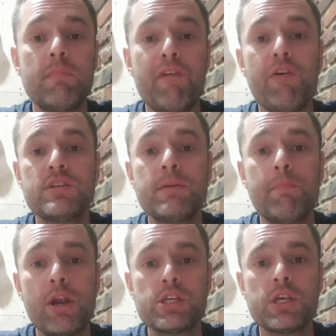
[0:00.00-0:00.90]
my first
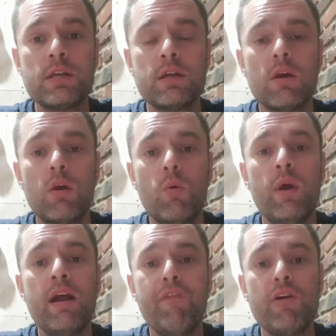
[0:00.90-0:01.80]
impression,
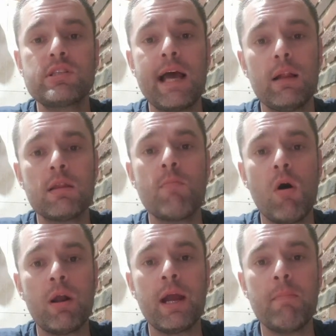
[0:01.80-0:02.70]
when I first held the
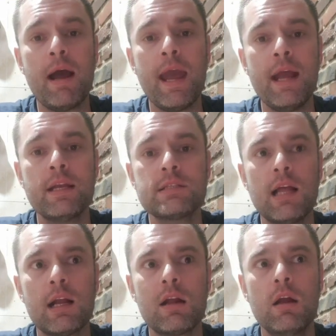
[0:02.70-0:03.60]
marker in my hand, is
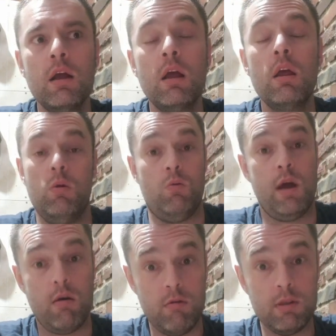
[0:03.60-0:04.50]
like,
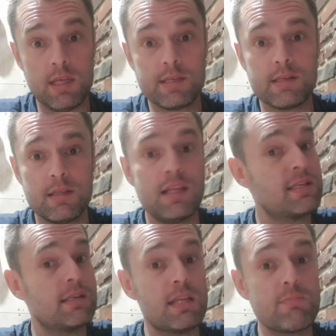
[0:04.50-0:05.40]
wow, this
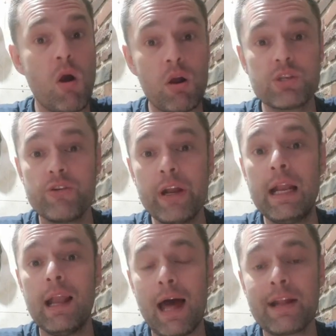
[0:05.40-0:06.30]
marker is
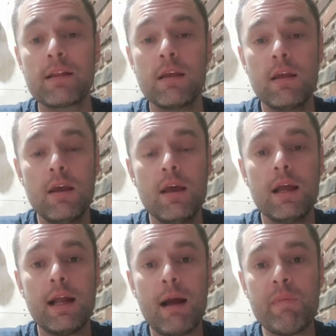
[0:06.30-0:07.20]
really light.
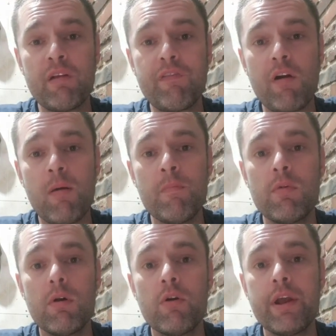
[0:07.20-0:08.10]
Coming
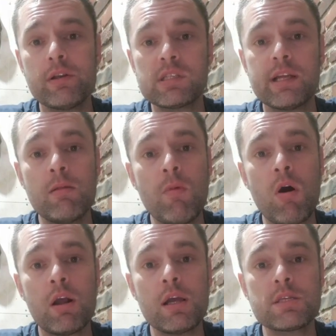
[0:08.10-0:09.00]
from real steel
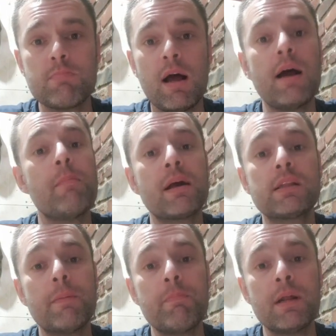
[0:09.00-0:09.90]
markers, my
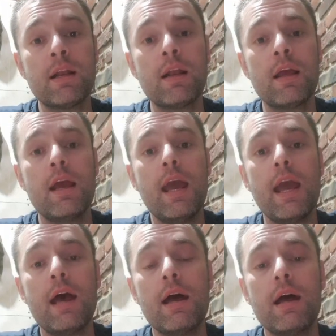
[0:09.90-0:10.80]
Tipman
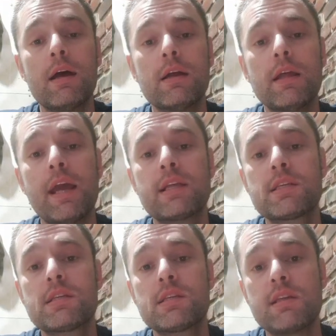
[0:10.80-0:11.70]

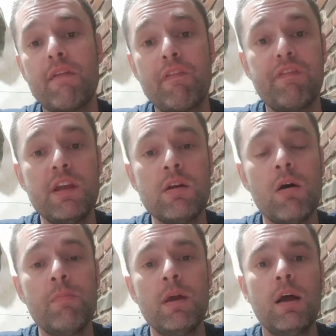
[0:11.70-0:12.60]
X7
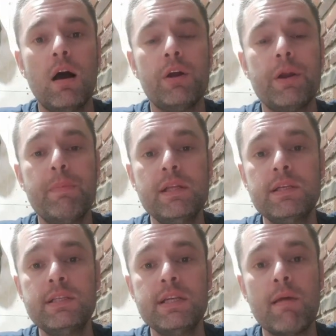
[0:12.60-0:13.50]
Phenom, I got a
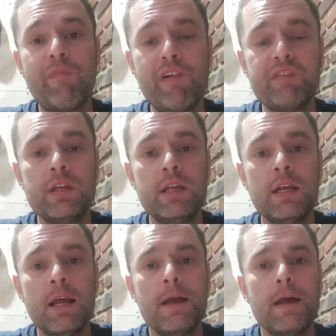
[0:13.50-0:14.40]
BTT
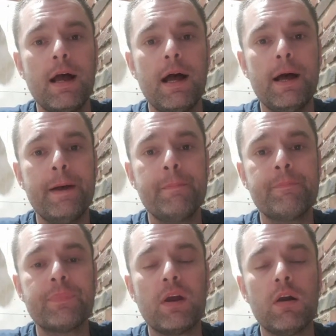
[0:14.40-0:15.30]
M15,
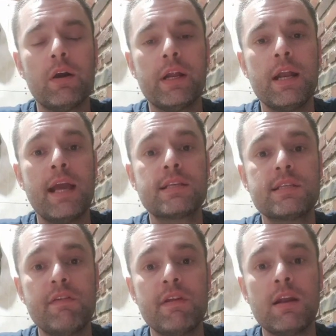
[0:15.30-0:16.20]
I got an
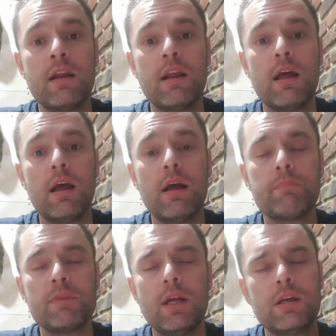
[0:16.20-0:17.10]

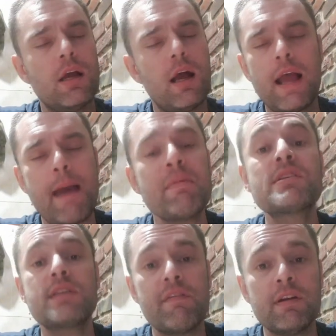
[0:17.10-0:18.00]
X7, a Hammer
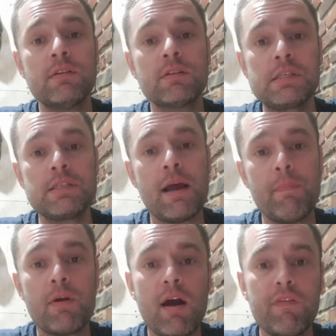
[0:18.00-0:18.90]
7
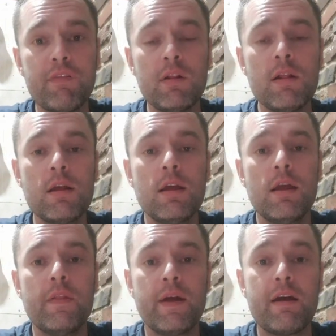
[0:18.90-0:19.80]
sniper rifle
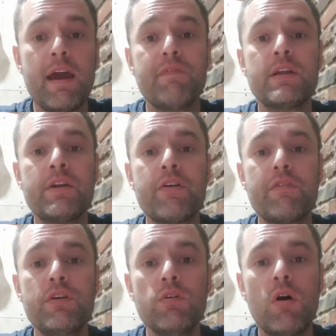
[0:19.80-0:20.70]
that I have done a
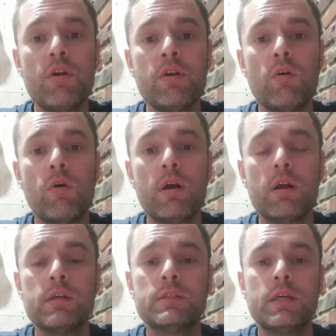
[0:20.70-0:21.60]
review on, or
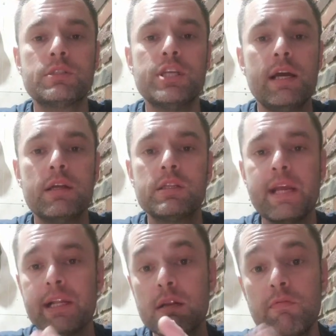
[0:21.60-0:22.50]
a
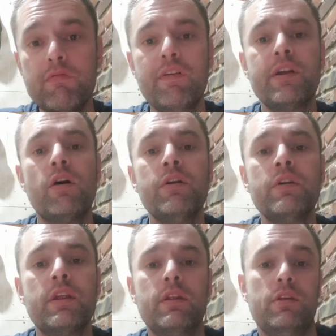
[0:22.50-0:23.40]
tech vid
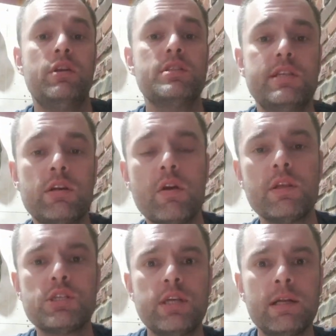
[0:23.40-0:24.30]
on. You can see it on
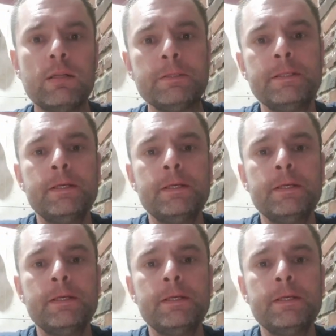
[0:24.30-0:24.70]
this channel.